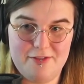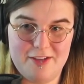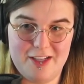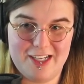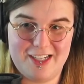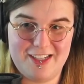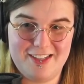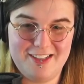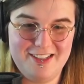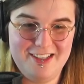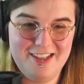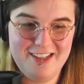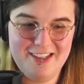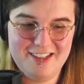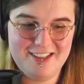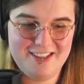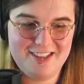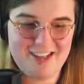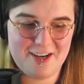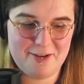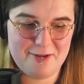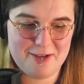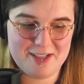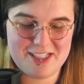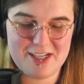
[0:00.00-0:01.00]
like i
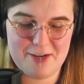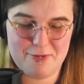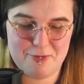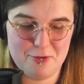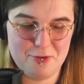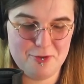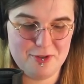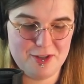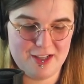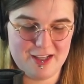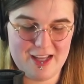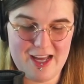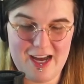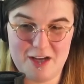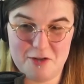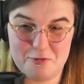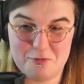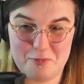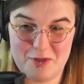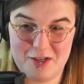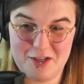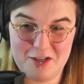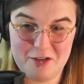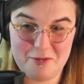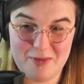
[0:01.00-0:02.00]
don't want to say ruin the lives
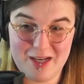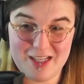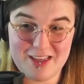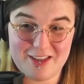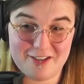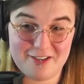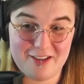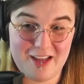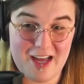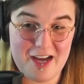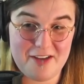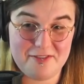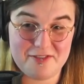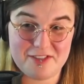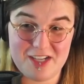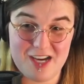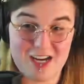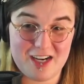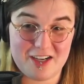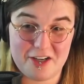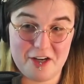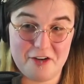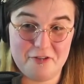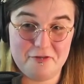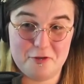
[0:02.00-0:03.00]
but it'll make their lives
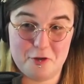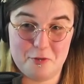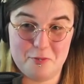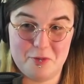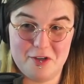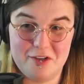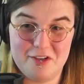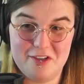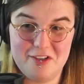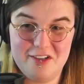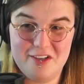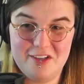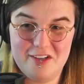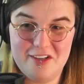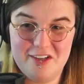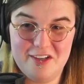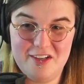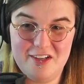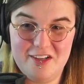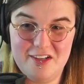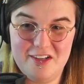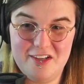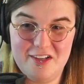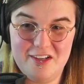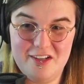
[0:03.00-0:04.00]
not comfortable
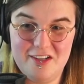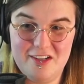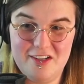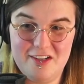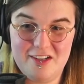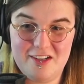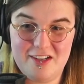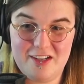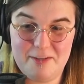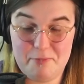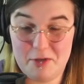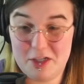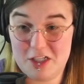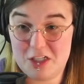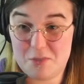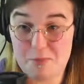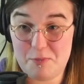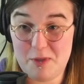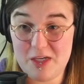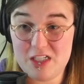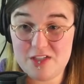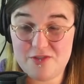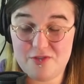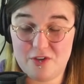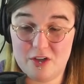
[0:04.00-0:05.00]
but it's
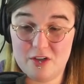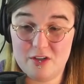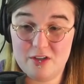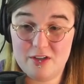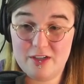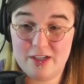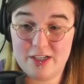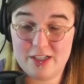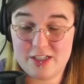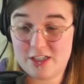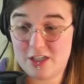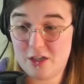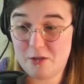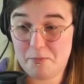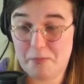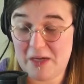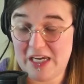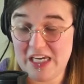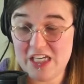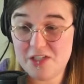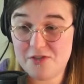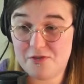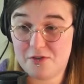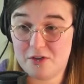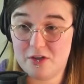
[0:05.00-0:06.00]
peaceful it's still
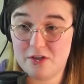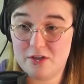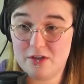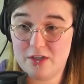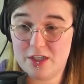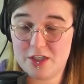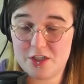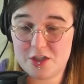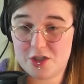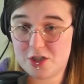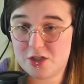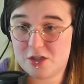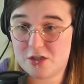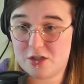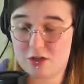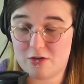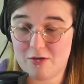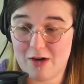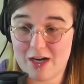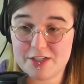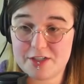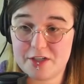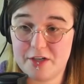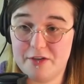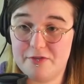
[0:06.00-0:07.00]
peaceful it's just
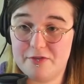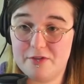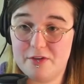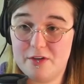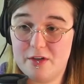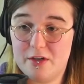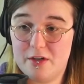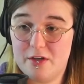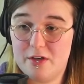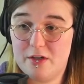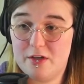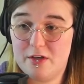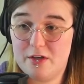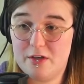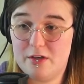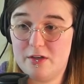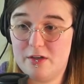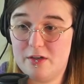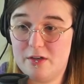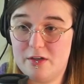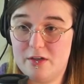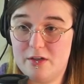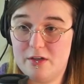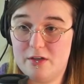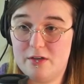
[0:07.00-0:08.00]
aggressive
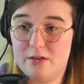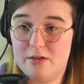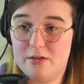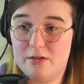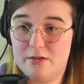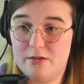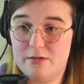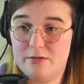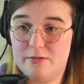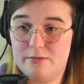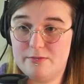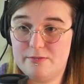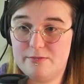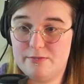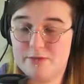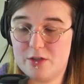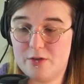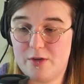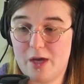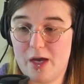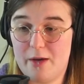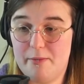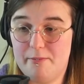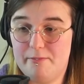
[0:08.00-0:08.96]
so yeah